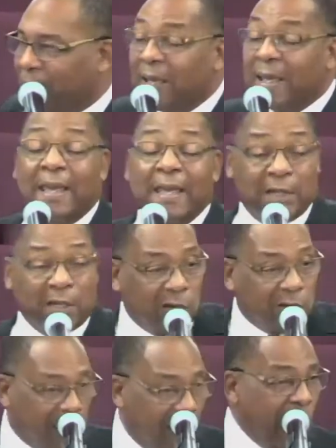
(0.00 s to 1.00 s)
in a
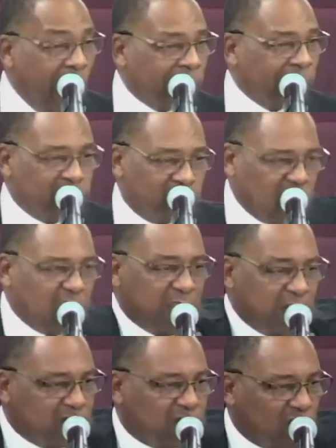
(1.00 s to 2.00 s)
garden,
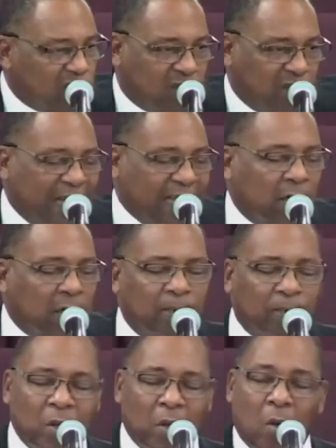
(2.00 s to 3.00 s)
Jesus got
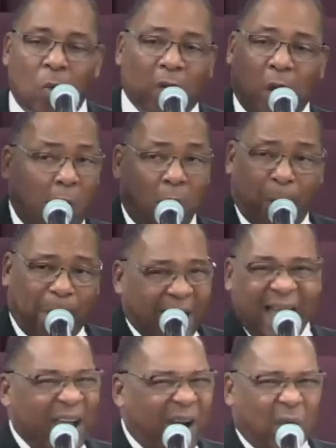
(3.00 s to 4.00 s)
up with all
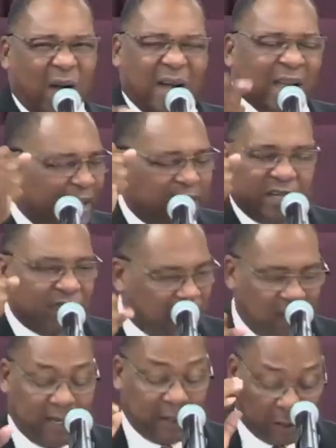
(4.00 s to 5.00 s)
power in his
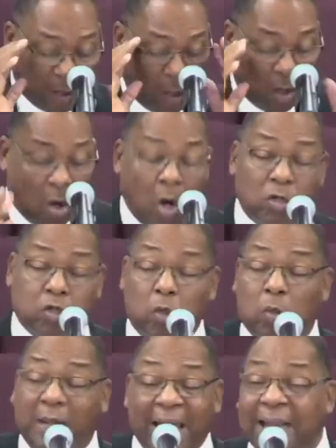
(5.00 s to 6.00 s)
hand. Aren't
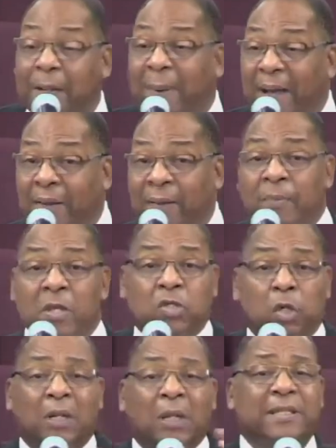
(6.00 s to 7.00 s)
you glad about it?
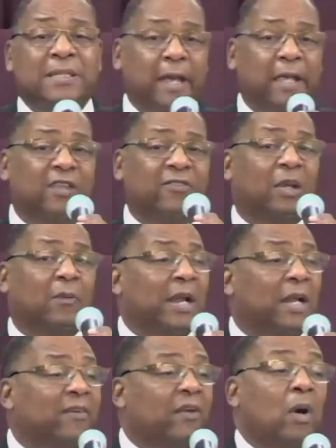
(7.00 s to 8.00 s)
So let me tell you as I get ready
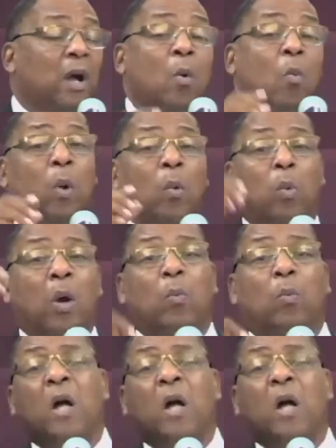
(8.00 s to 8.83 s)
to leave you, what, what, what,